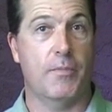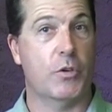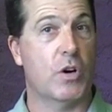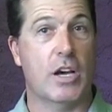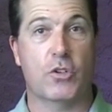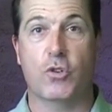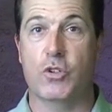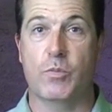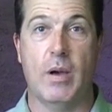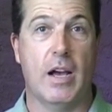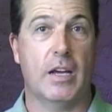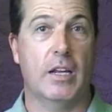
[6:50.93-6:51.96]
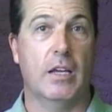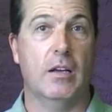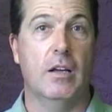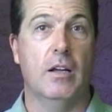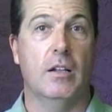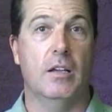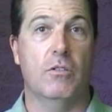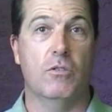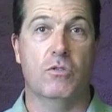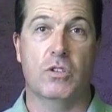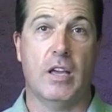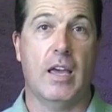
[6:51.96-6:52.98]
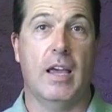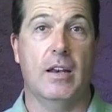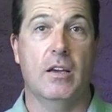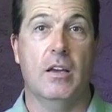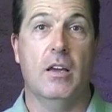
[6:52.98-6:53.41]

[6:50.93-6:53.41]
grassroots marketing levels, and